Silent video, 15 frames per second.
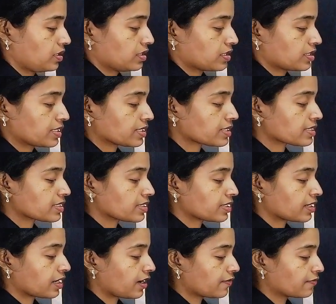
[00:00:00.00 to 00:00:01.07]
Since I
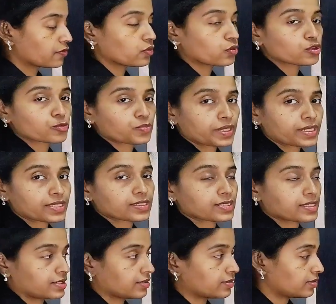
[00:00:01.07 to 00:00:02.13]
have no space
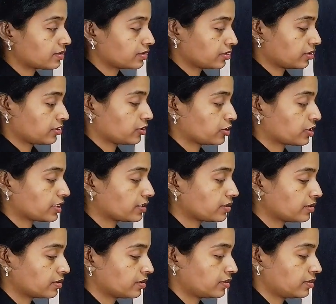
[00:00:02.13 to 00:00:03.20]
here, you can,
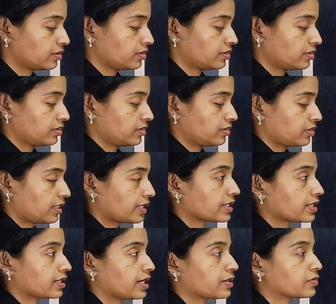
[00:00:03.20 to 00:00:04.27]

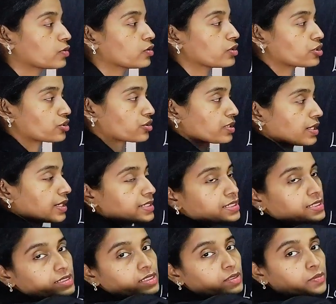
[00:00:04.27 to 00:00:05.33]
I am going to write
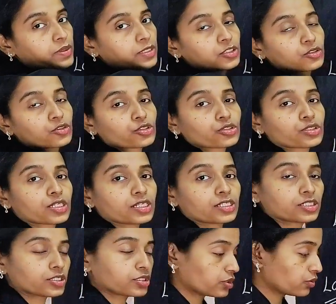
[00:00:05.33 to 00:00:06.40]
here, but you should
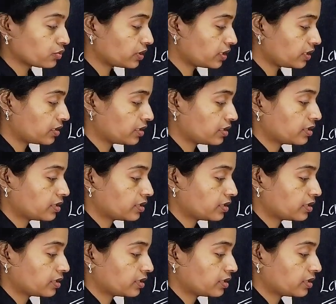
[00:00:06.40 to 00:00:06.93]
continue the